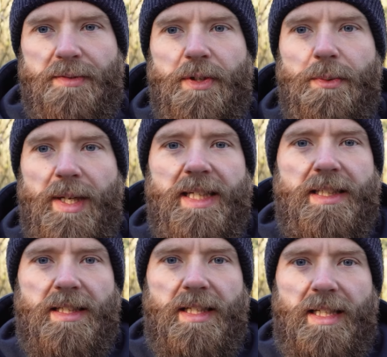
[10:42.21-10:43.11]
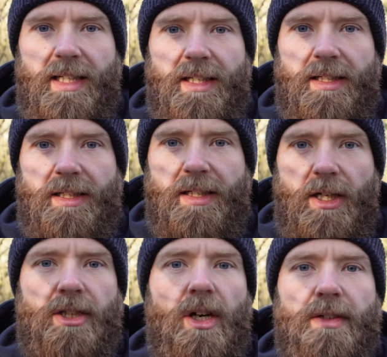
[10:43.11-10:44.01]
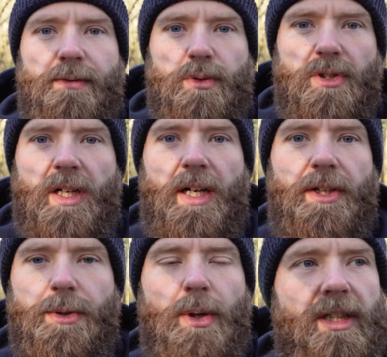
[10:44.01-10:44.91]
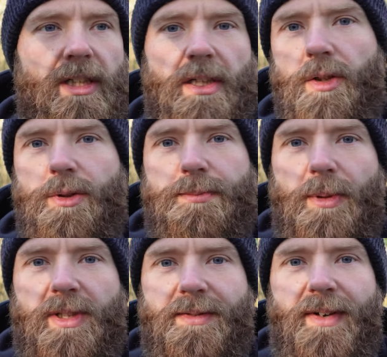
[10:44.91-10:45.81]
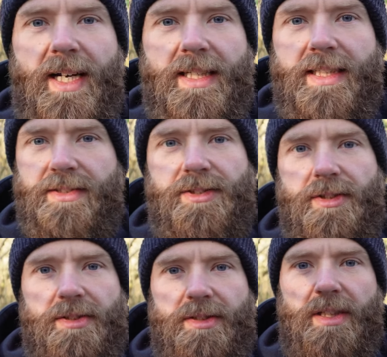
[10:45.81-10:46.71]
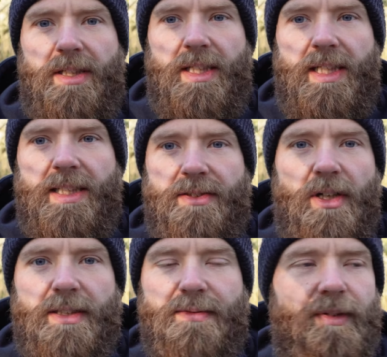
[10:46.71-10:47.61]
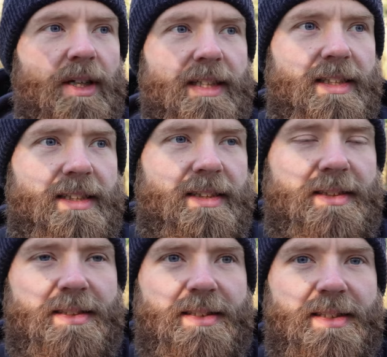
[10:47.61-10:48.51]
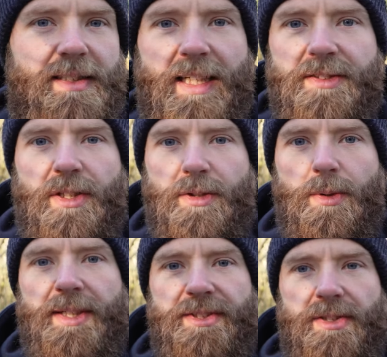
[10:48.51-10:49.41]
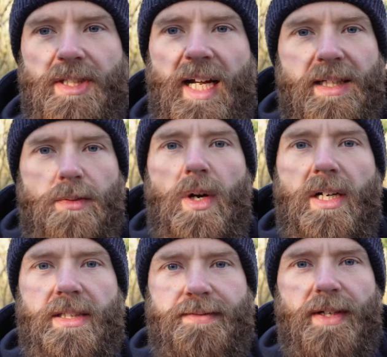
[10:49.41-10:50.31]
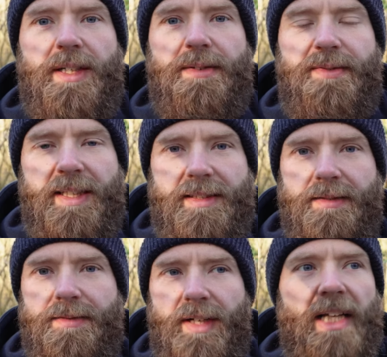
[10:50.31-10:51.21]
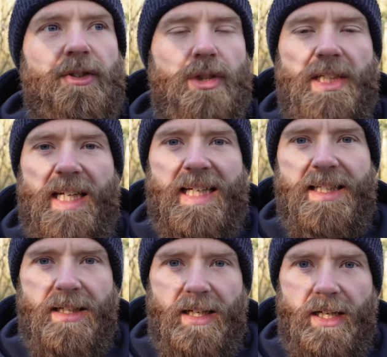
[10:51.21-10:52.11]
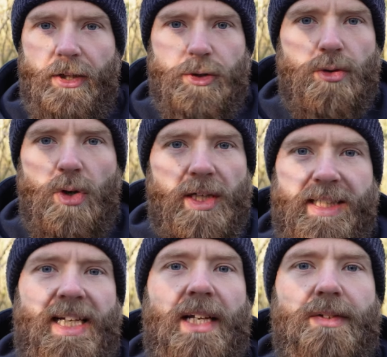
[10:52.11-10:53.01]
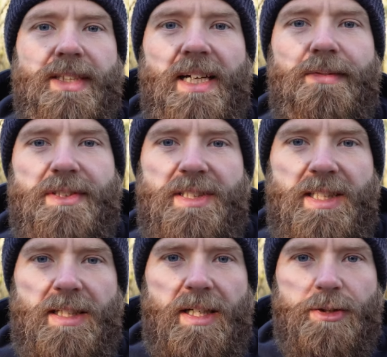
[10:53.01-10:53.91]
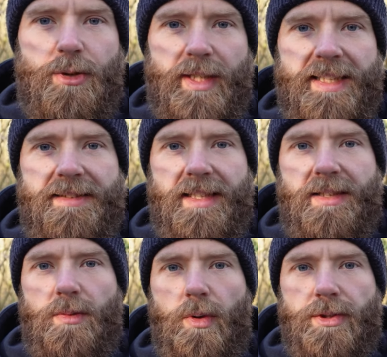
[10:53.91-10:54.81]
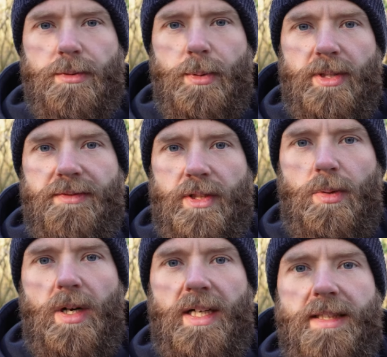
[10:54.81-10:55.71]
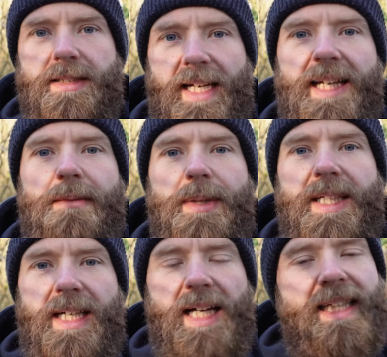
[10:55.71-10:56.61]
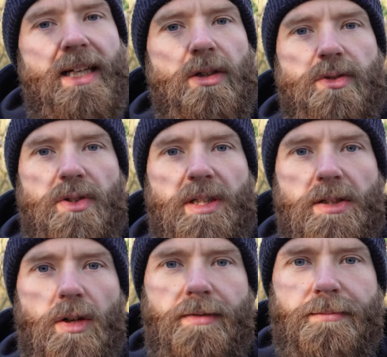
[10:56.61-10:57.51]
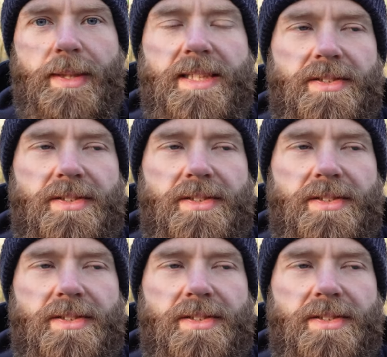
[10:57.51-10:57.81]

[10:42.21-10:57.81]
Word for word: If you eat a carnivore diet, you are going to lose body fat. It's just, it's kind of like there's no question, and it works very effective. And you can eat, you're not in a calorie deficit you're eating what your body requires in meat, and that looks like a lot of meat.